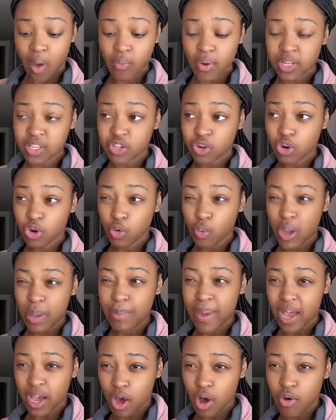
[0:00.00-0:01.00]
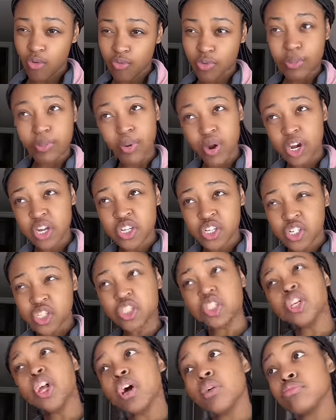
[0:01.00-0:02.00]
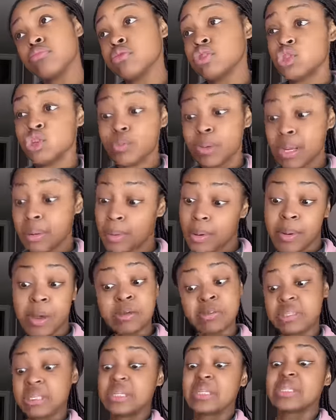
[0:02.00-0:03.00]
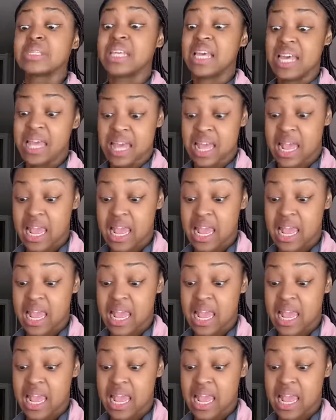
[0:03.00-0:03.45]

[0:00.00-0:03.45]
wrecked it on the way back home from brunch. You know, too many mimosas.